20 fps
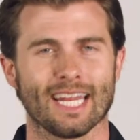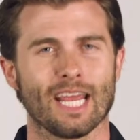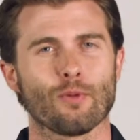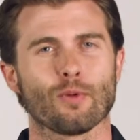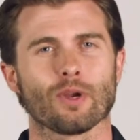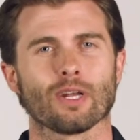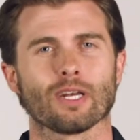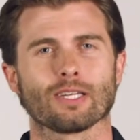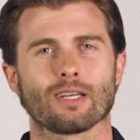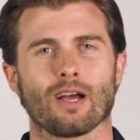Today
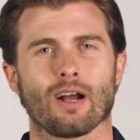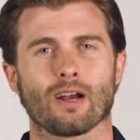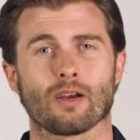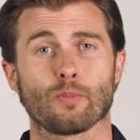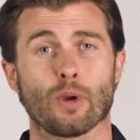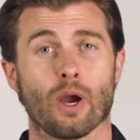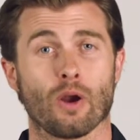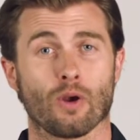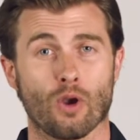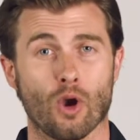we're going to talk
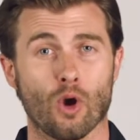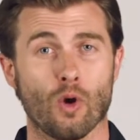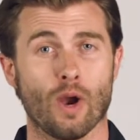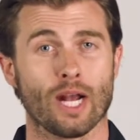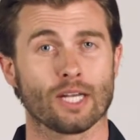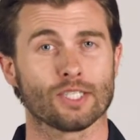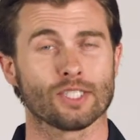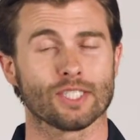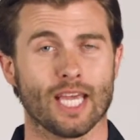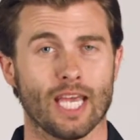about
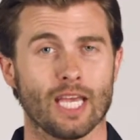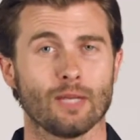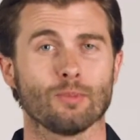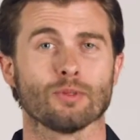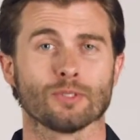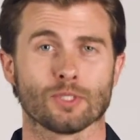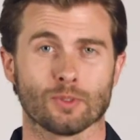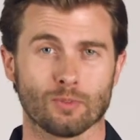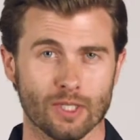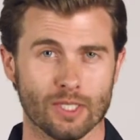coax
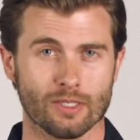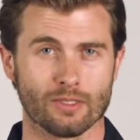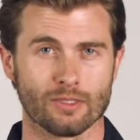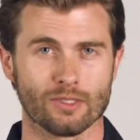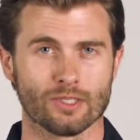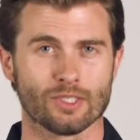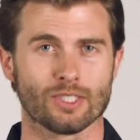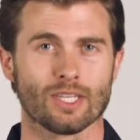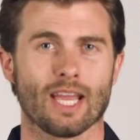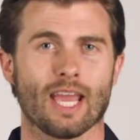cable
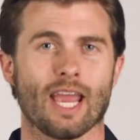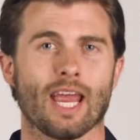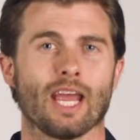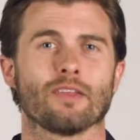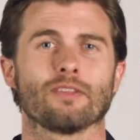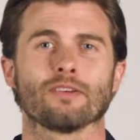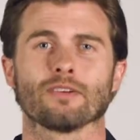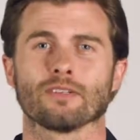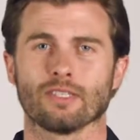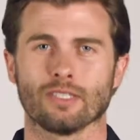splitters
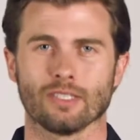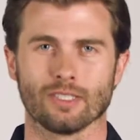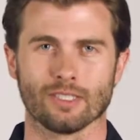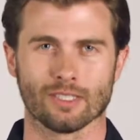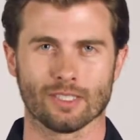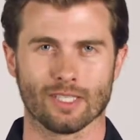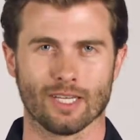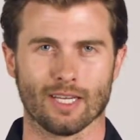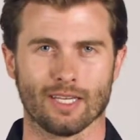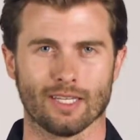and their new
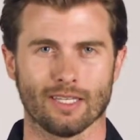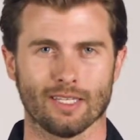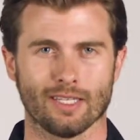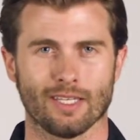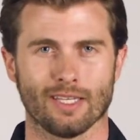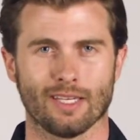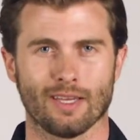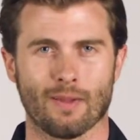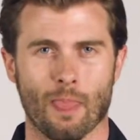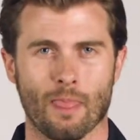design.
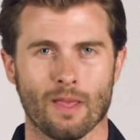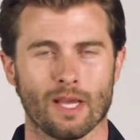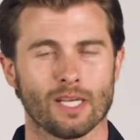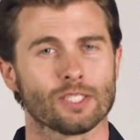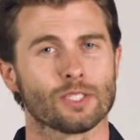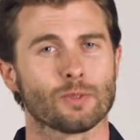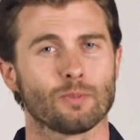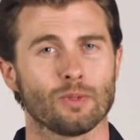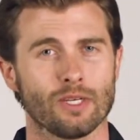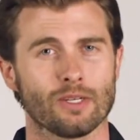
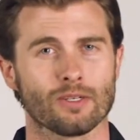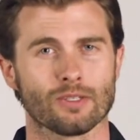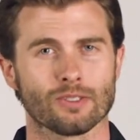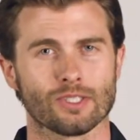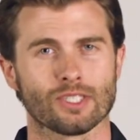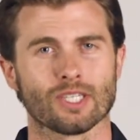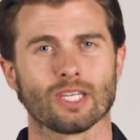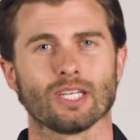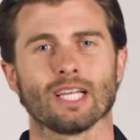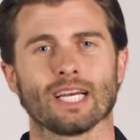
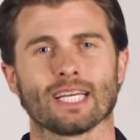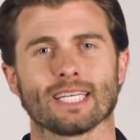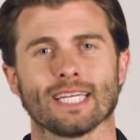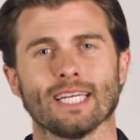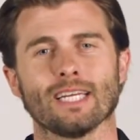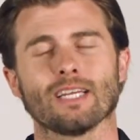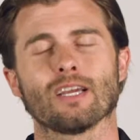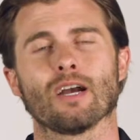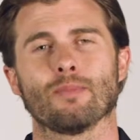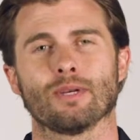Splitters collect
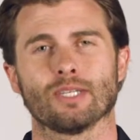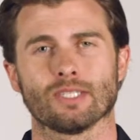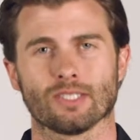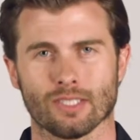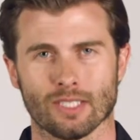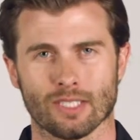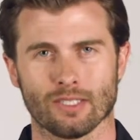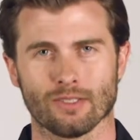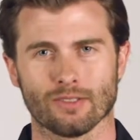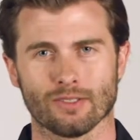incoming
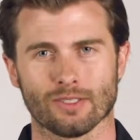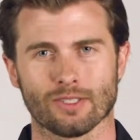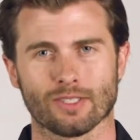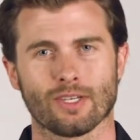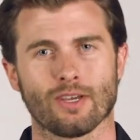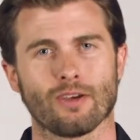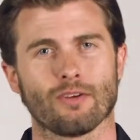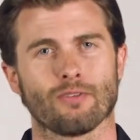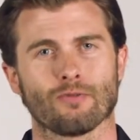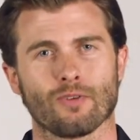signals
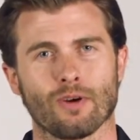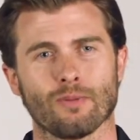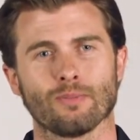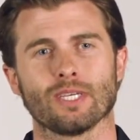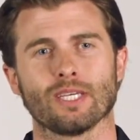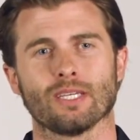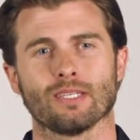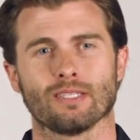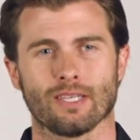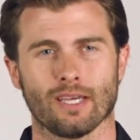from
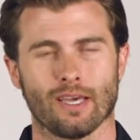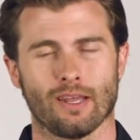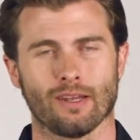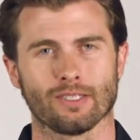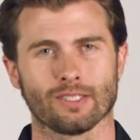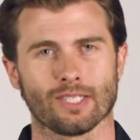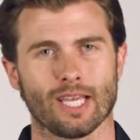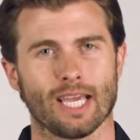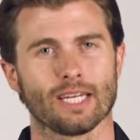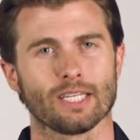the
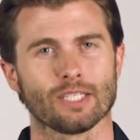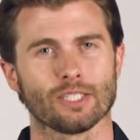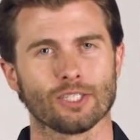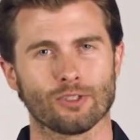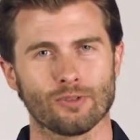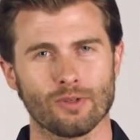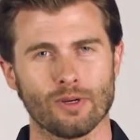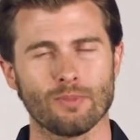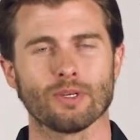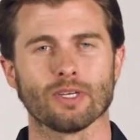antennas and
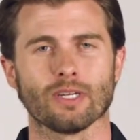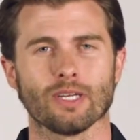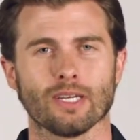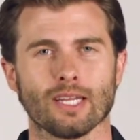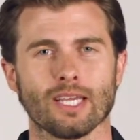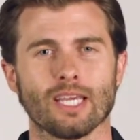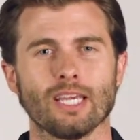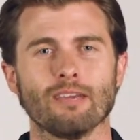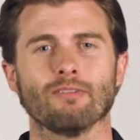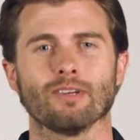distribute it
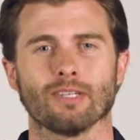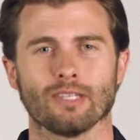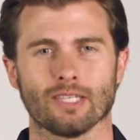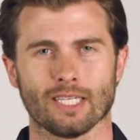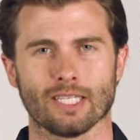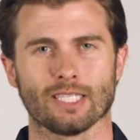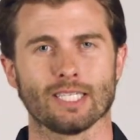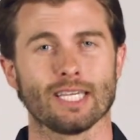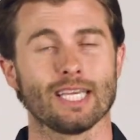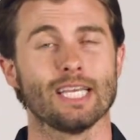
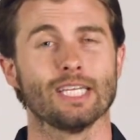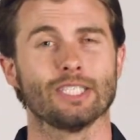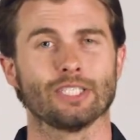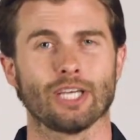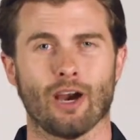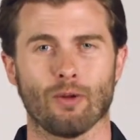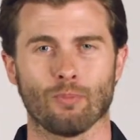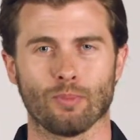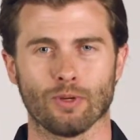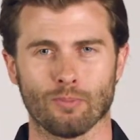evenly to each
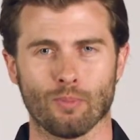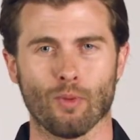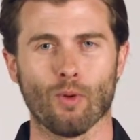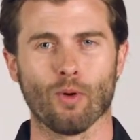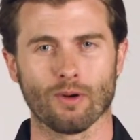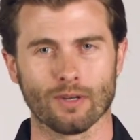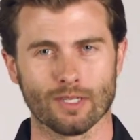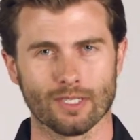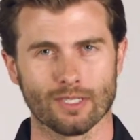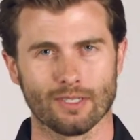output
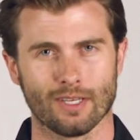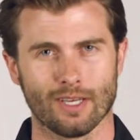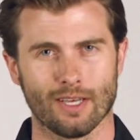port.